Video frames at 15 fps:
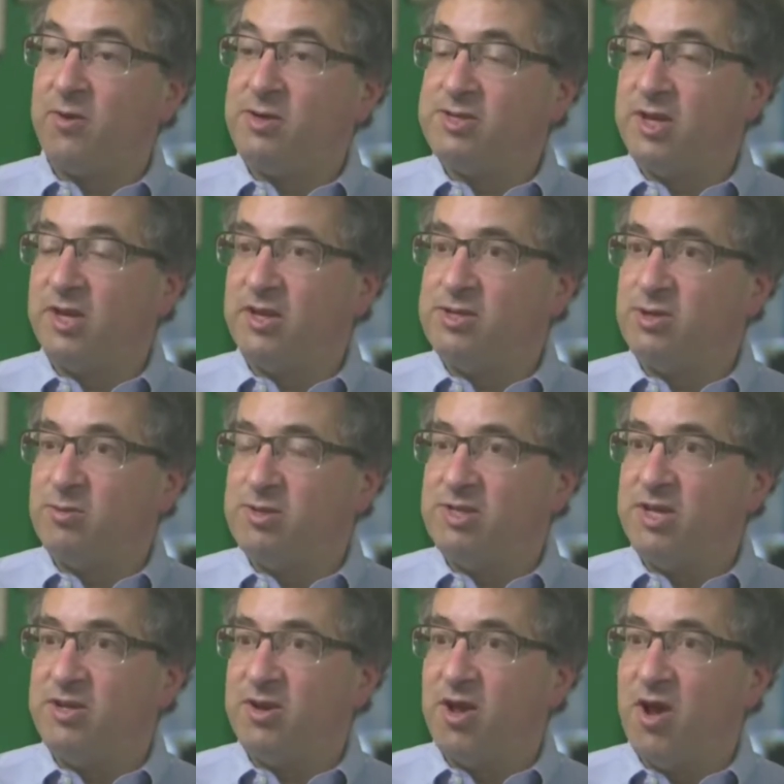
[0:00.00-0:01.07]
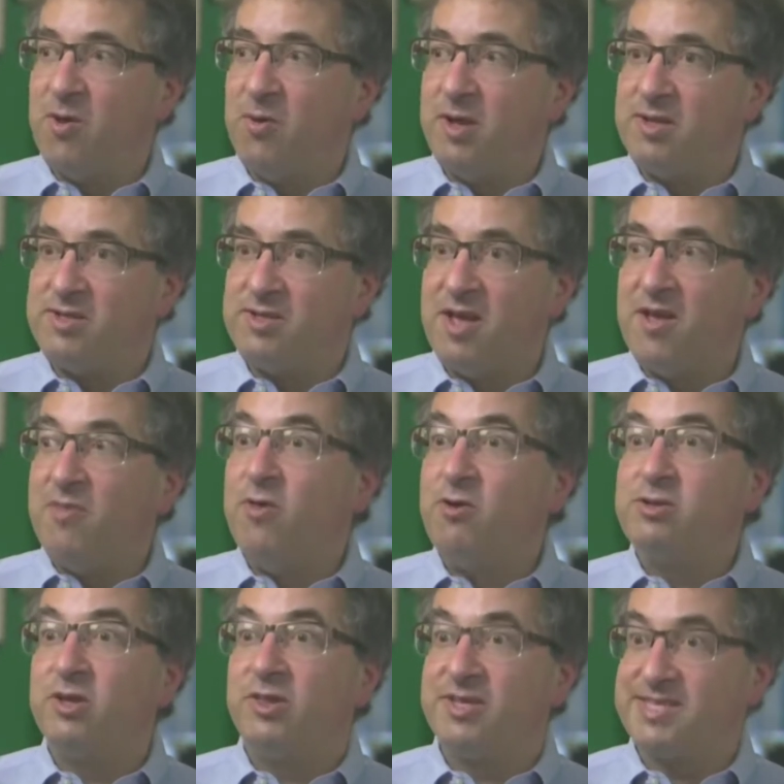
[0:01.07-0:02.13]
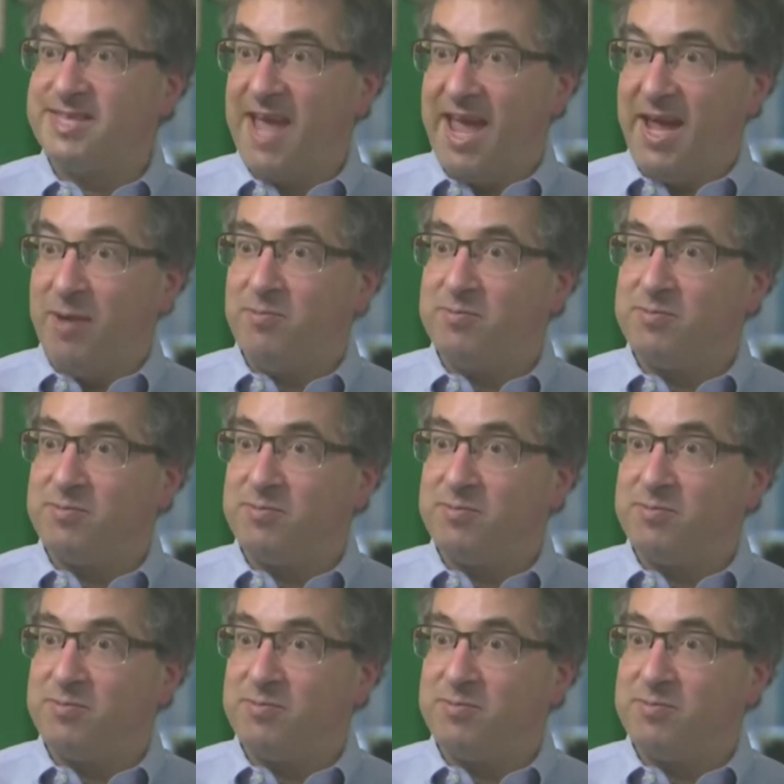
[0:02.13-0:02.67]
So the first thing consumers need to know is those are the